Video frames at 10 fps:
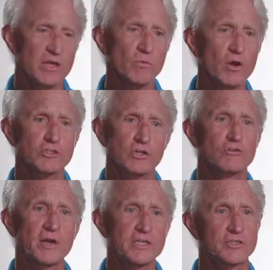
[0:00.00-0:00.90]
It works in
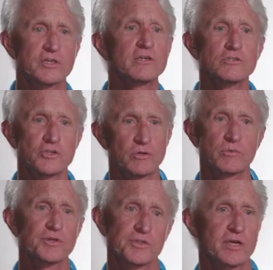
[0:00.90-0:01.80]
great synergy
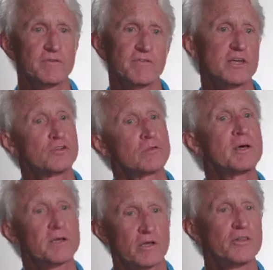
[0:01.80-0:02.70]
with the conventional
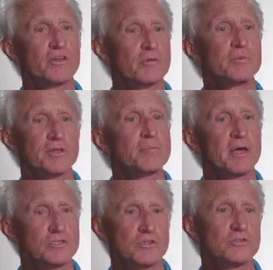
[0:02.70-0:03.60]
medical therapy the
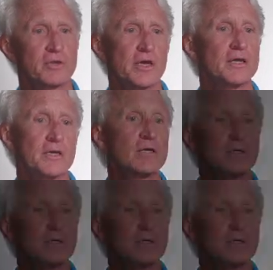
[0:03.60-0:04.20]
patients are getting.